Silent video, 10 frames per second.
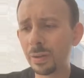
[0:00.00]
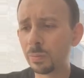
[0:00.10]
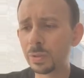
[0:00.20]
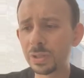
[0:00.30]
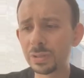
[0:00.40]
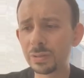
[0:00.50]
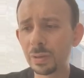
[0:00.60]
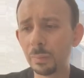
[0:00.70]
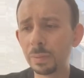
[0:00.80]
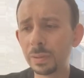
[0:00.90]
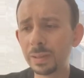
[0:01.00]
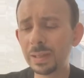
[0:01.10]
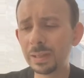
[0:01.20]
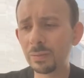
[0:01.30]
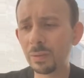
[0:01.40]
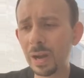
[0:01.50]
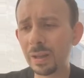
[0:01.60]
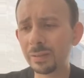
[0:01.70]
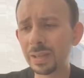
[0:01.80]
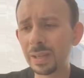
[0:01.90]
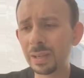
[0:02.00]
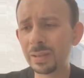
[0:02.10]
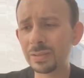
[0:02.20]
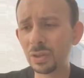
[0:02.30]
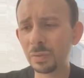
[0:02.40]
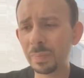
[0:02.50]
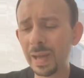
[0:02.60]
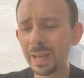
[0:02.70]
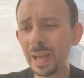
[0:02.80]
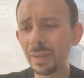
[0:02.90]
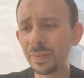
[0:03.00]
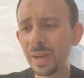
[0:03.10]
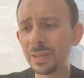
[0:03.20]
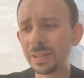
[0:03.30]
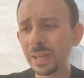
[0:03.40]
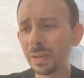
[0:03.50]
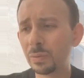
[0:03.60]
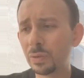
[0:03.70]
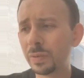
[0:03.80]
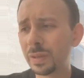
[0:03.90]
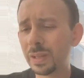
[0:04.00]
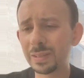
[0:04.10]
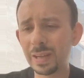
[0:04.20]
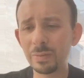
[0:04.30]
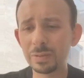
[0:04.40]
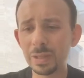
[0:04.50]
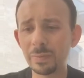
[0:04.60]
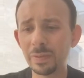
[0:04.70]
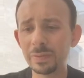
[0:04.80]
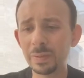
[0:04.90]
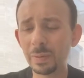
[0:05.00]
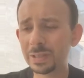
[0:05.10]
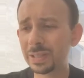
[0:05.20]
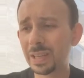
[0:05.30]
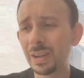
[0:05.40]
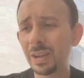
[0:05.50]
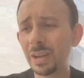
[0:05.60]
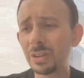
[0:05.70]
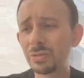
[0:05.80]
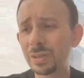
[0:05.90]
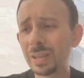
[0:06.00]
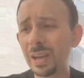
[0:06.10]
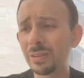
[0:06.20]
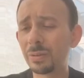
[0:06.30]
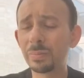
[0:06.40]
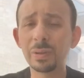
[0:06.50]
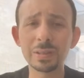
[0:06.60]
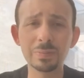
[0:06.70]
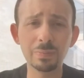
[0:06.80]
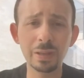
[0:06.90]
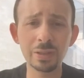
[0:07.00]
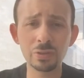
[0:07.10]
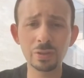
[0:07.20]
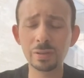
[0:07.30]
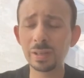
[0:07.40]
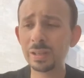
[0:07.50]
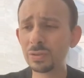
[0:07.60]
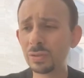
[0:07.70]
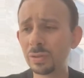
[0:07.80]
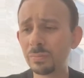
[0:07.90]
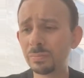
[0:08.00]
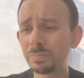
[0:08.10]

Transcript: up just completely rallying. It took back out that entire move, and then today it was up $50. It's like $100 plus intra